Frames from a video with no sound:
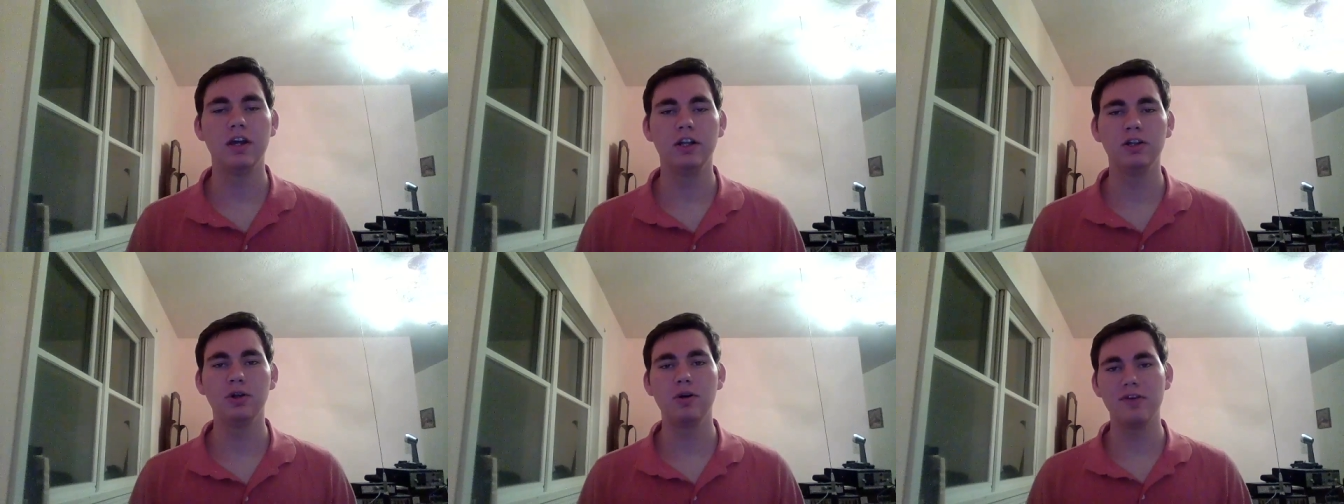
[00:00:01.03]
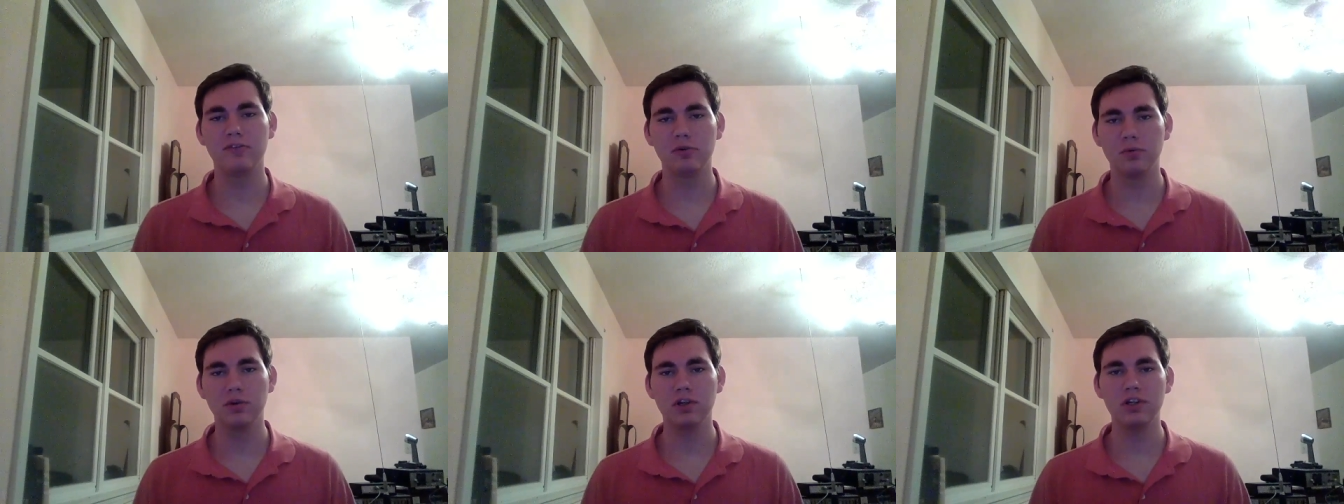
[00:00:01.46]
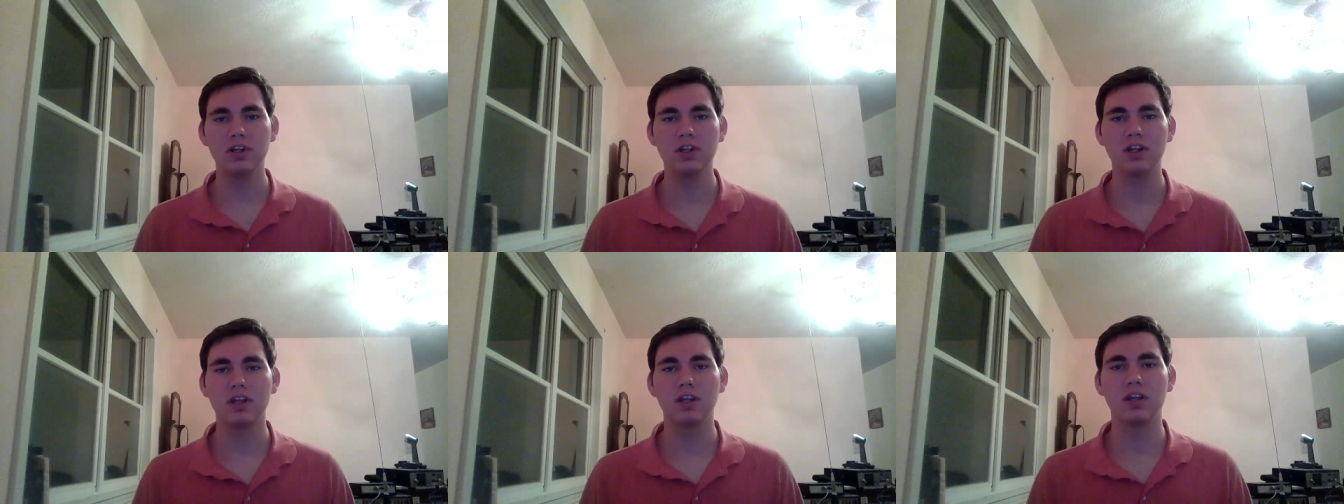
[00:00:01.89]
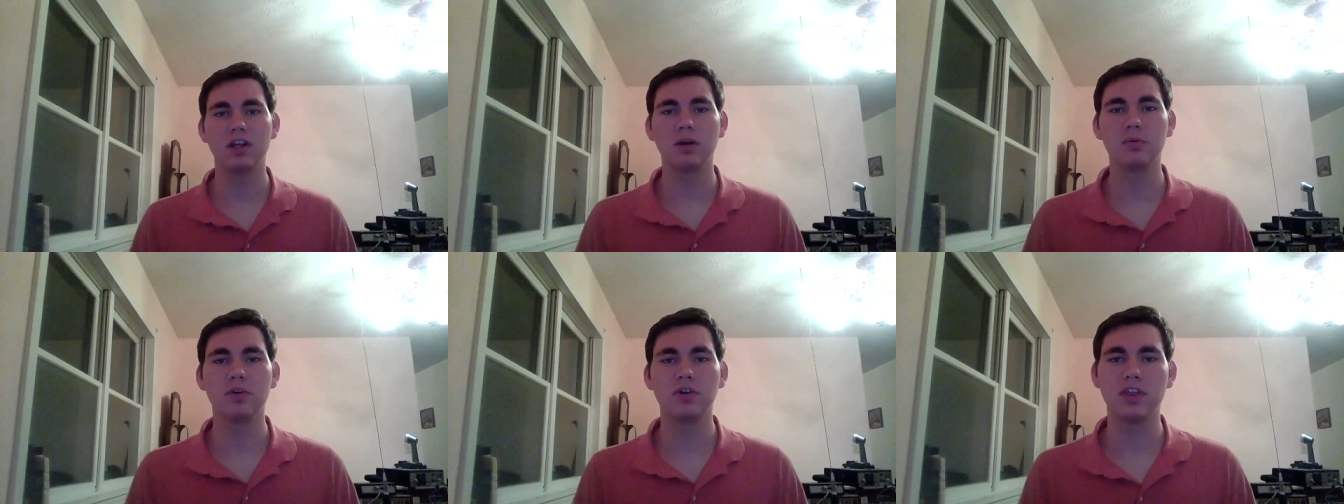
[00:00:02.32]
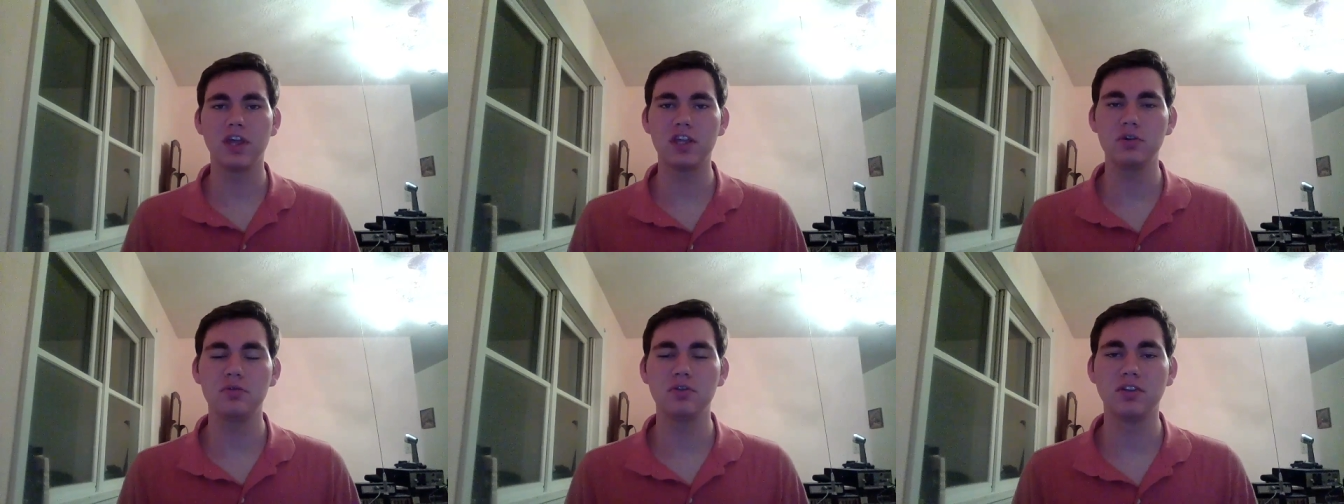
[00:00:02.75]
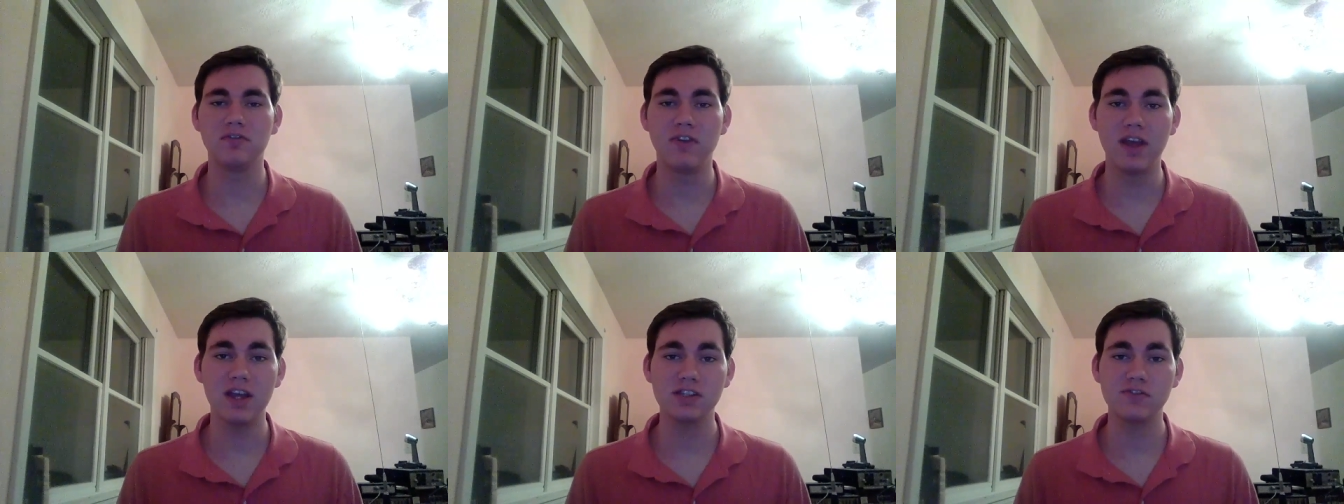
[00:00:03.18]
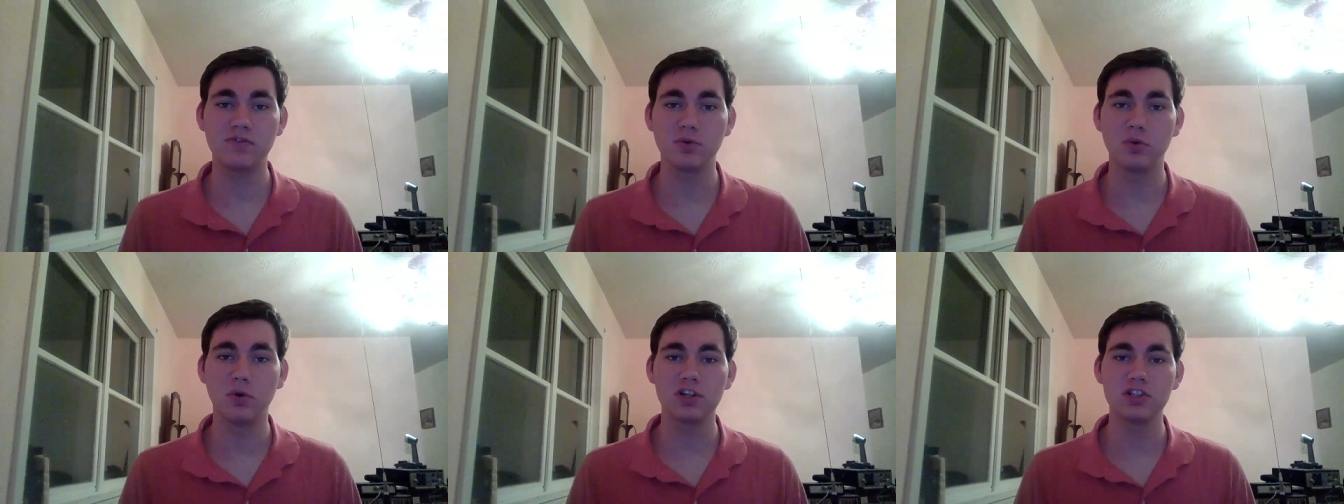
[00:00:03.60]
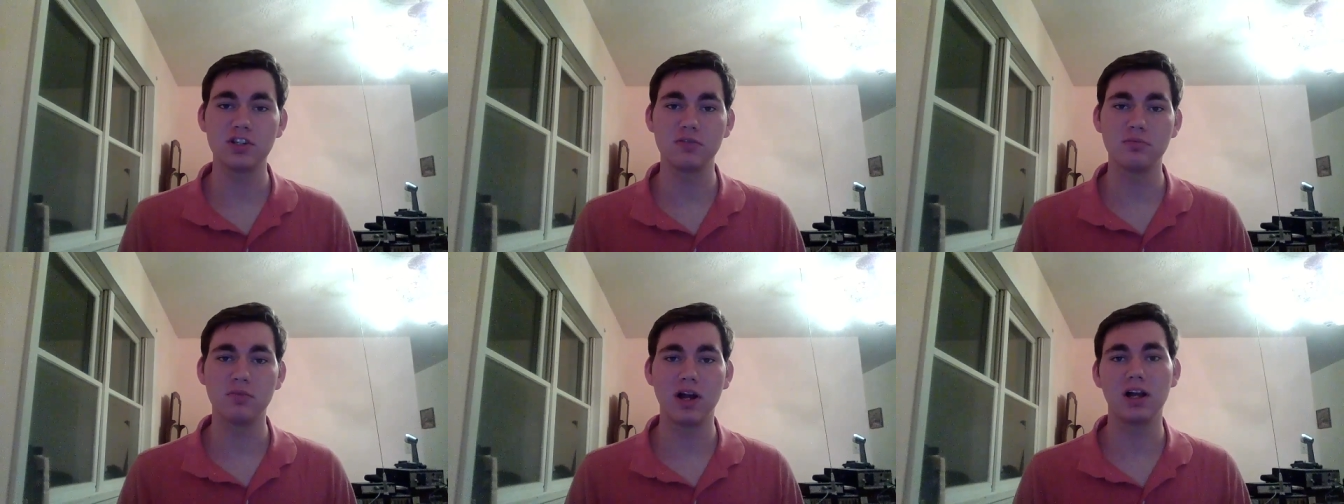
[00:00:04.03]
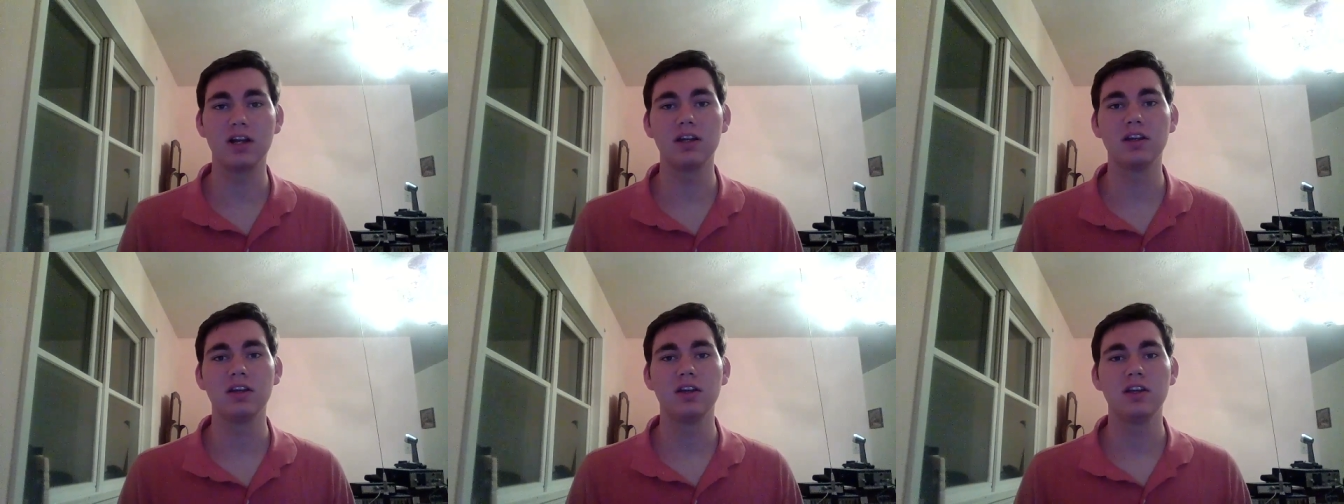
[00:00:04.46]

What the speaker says: Hello everyone, and I want to thank you in advance for watching my